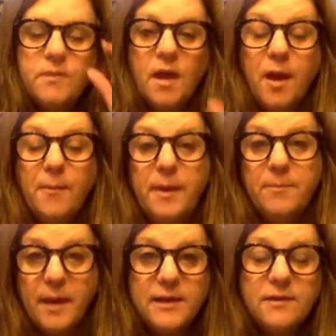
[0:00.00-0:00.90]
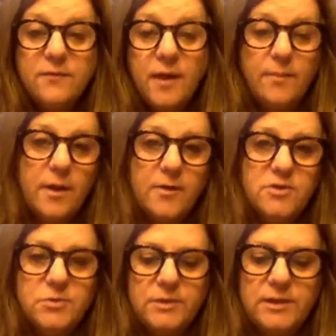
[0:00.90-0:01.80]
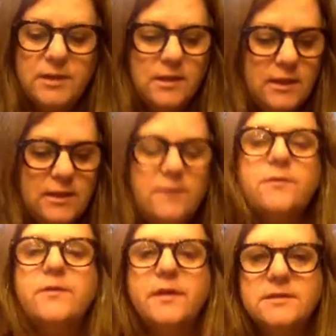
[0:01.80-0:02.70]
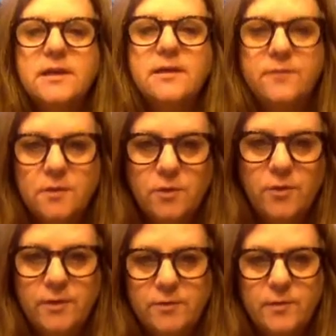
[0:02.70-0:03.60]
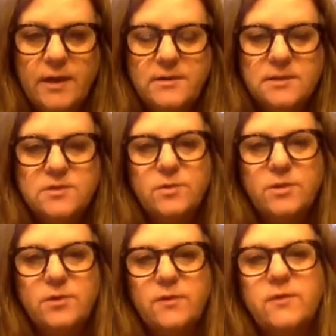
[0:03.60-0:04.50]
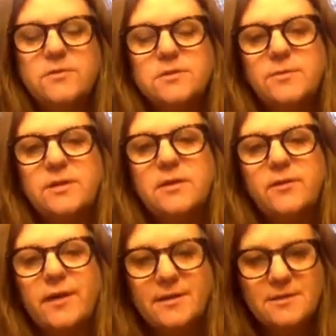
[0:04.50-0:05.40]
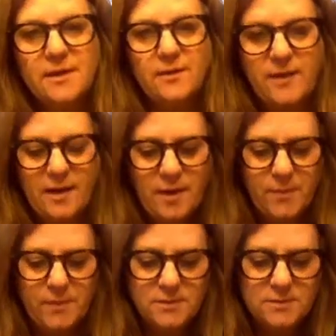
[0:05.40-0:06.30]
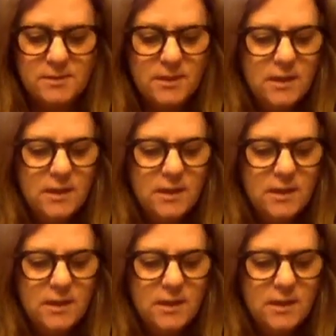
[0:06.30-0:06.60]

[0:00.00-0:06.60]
And many of them are doing evil in the sight of the Lord, right? And so we know that there's going to be another exile that happens.